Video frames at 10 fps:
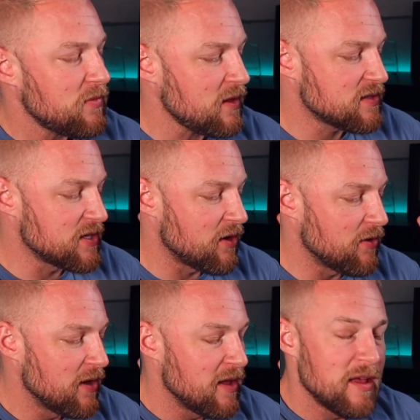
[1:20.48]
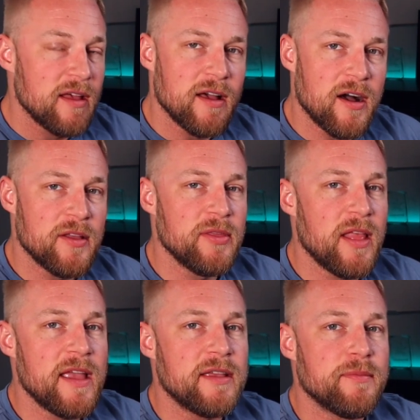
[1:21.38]
So,
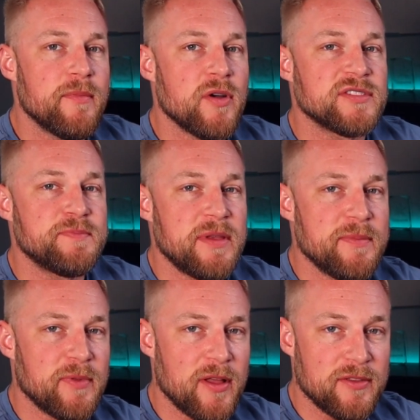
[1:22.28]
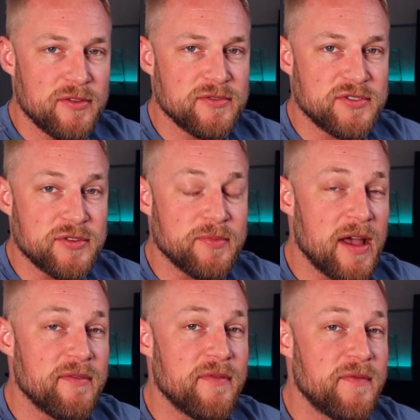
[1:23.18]
unlike most people on YouTube, I
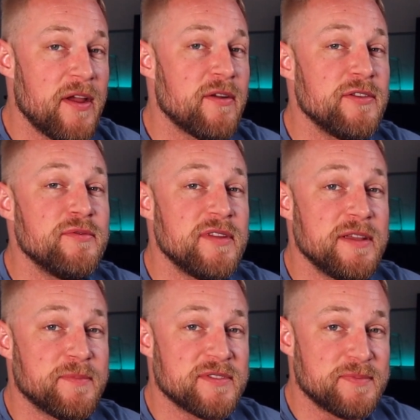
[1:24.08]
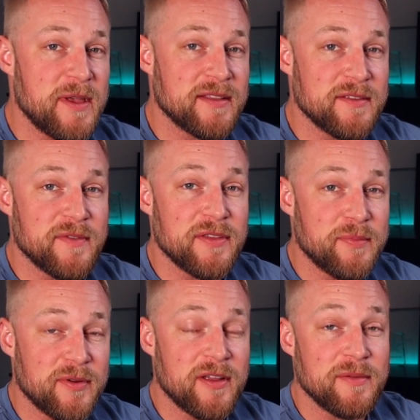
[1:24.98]
have a very unique perspective on the
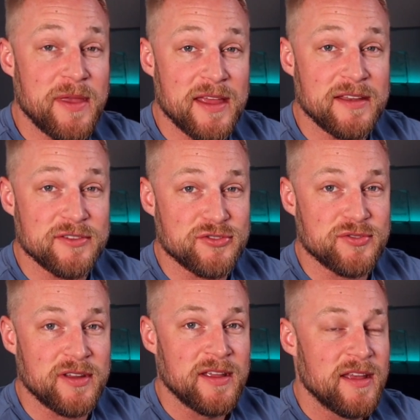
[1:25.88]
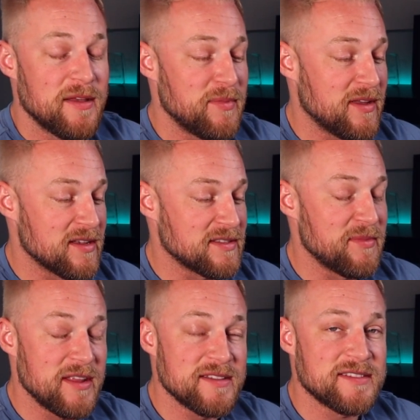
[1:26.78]
print-on-demand industry. Because I'm
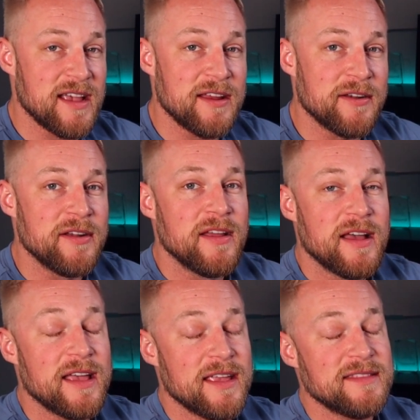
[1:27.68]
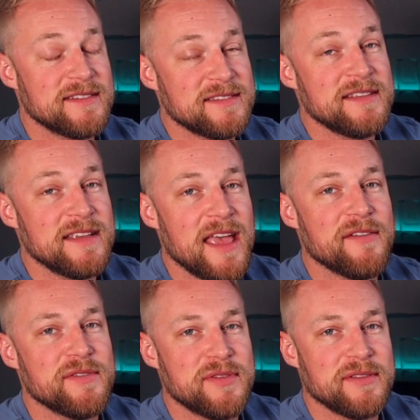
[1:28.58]
an insider, I get to see
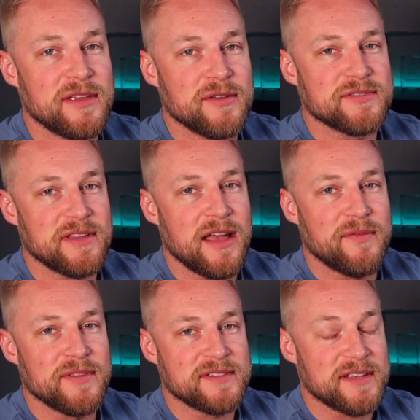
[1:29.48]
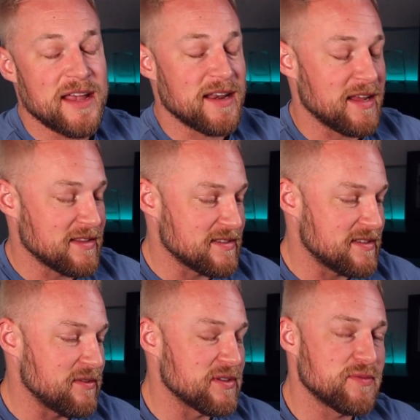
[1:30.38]
everything that goes live on the site. I get to
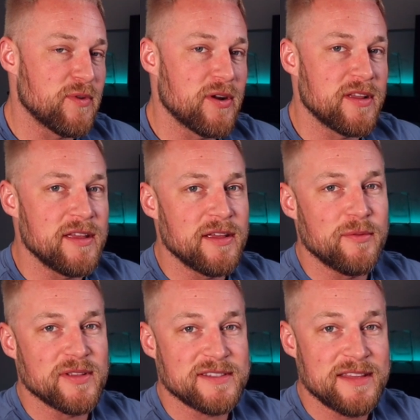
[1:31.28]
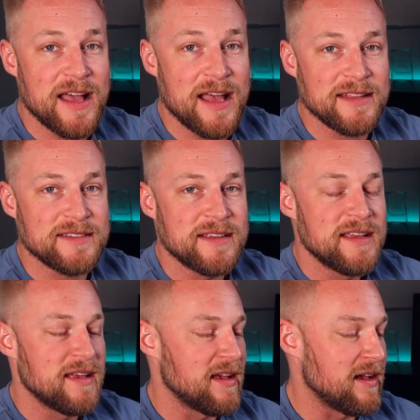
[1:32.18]
see what's working and what's not.
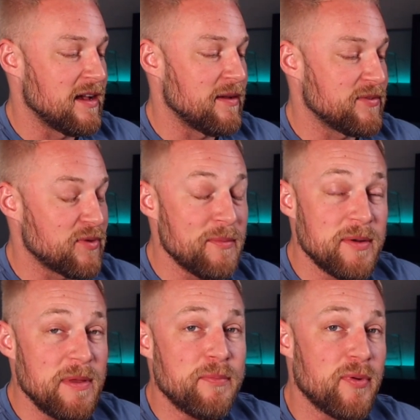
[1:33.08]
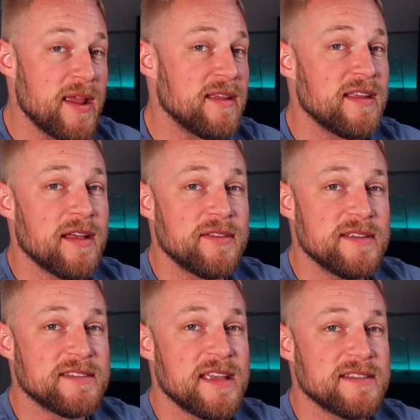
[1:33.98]
So I'm going to be breaking down
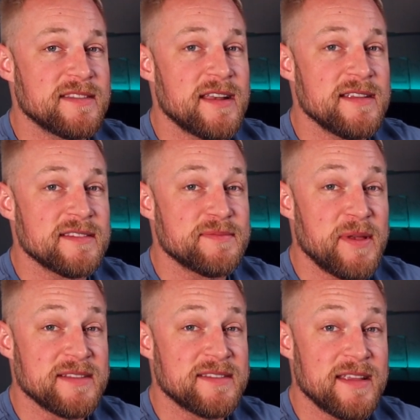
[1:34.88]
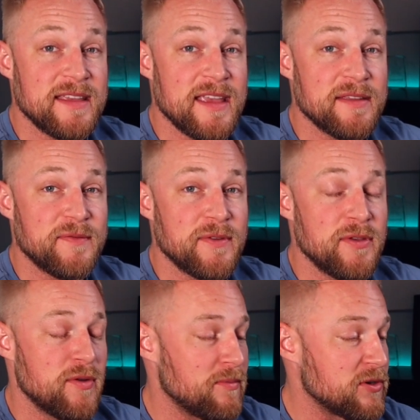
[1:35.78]
these case studies as best I can for
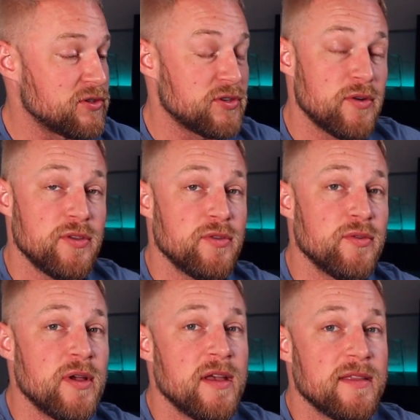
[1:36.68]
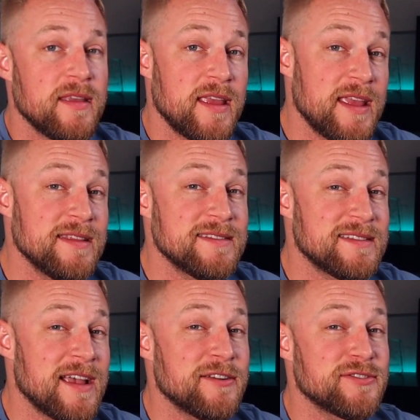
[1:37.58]
you. I'm going to show you the
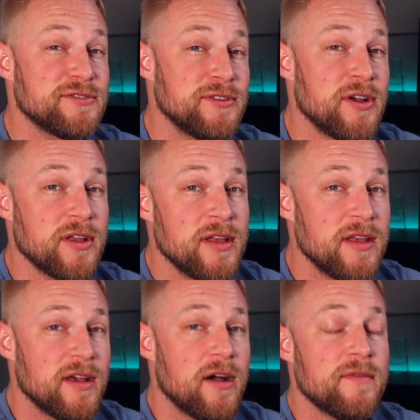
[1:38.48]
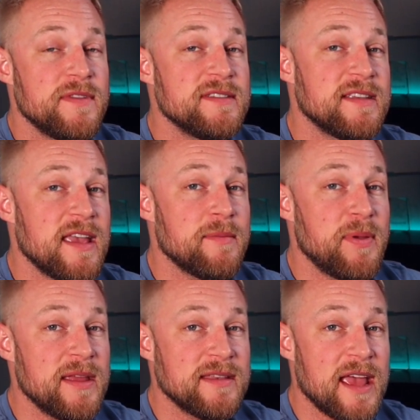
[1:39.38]
insider's look of these
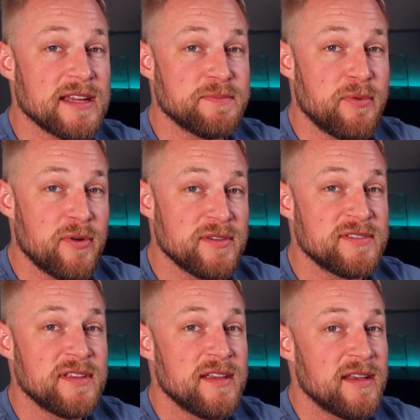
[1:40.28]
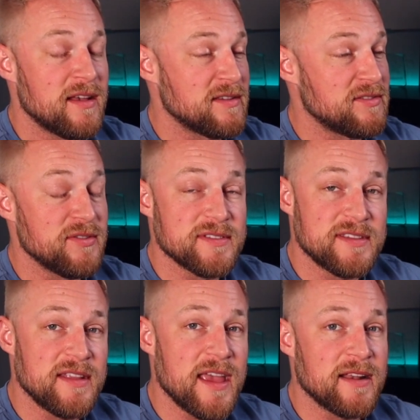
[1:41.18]
campaign dashboards so you can
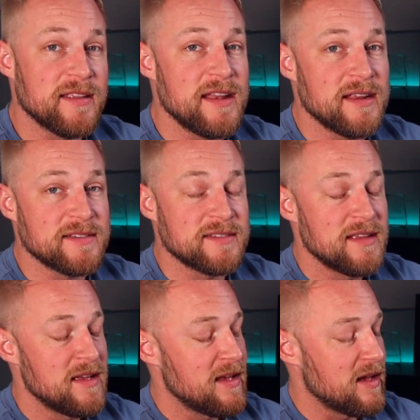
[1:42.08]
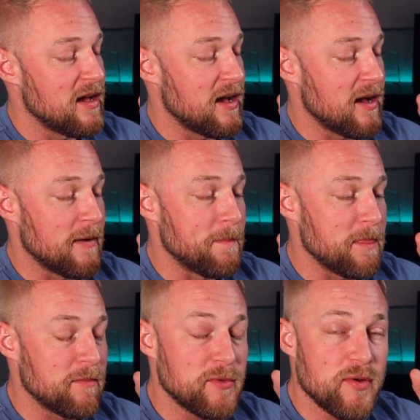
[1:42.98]
see the analytics. I'm
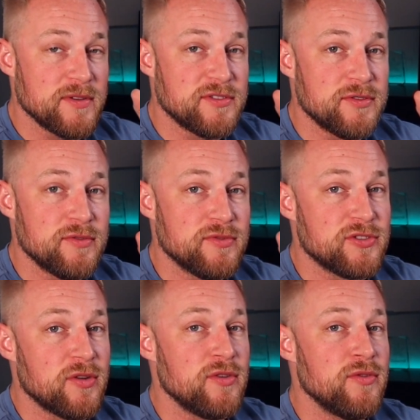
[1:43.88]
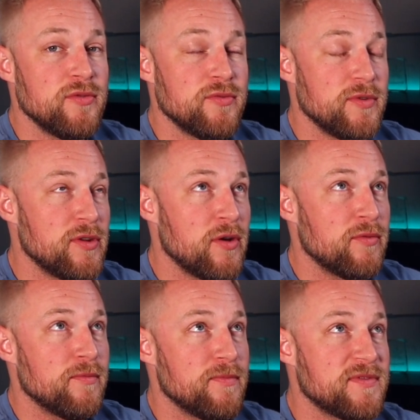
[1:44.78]
going to show
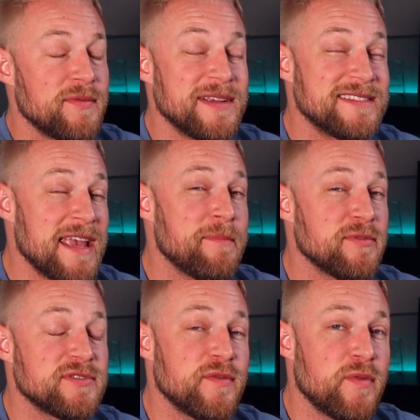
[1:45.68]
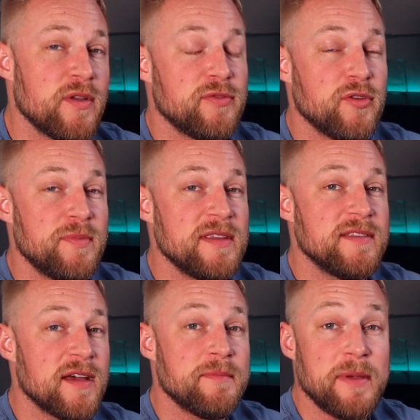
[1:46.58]
you, some examples of what could be
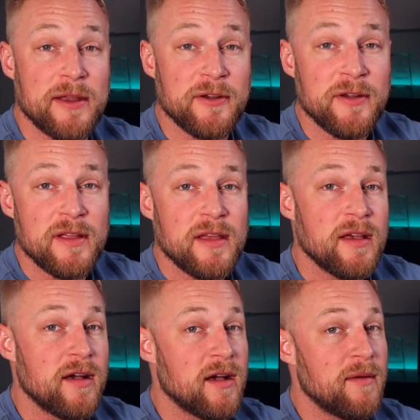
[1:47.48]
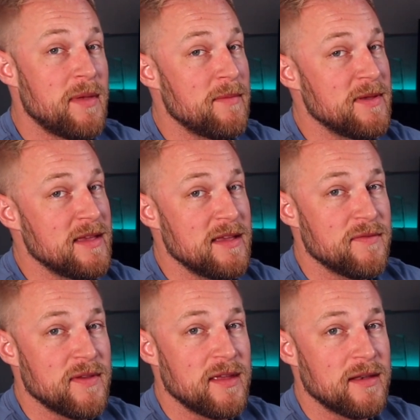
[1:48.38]
done better, maybe
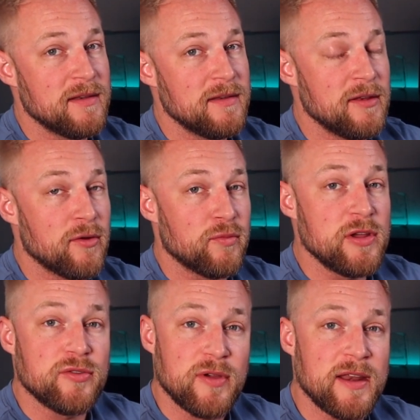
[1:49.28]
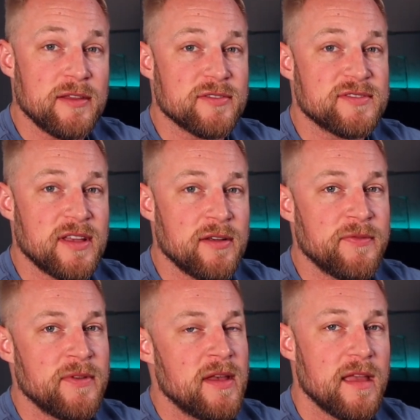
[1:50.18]
even, recreate it
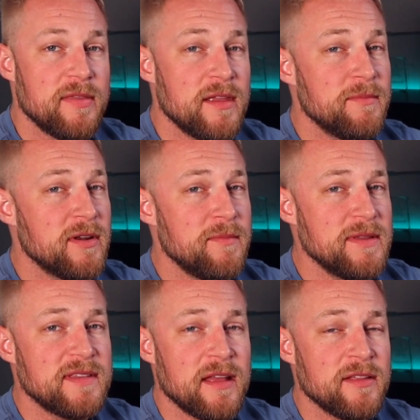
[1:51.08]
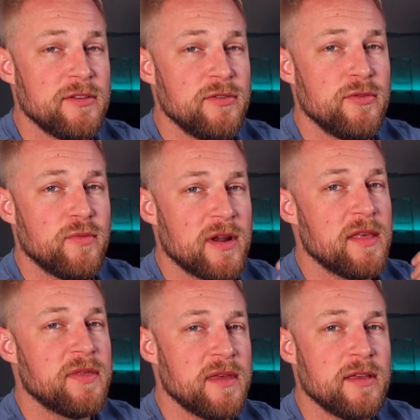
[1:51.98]
yourself. And then I'm going to be telling you what I
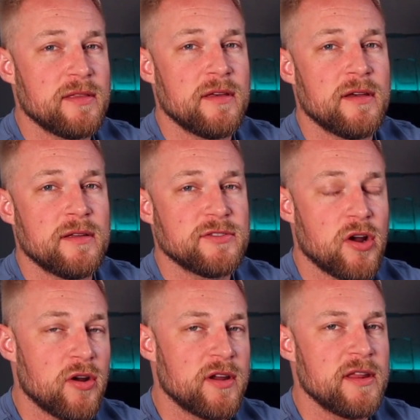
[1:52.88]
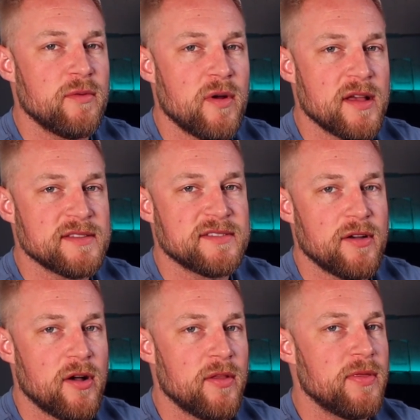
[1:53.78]
think the targeting was
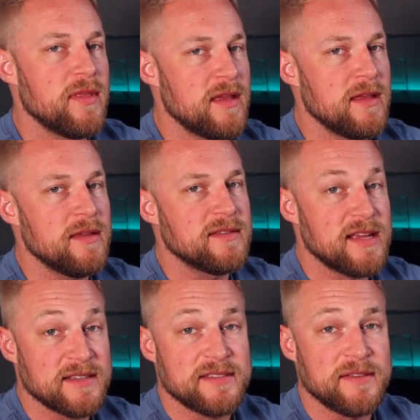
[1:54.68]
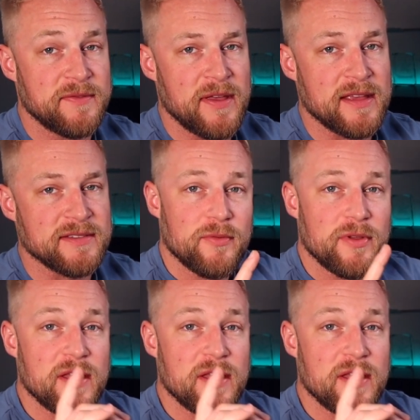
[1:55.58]
on the testing phase.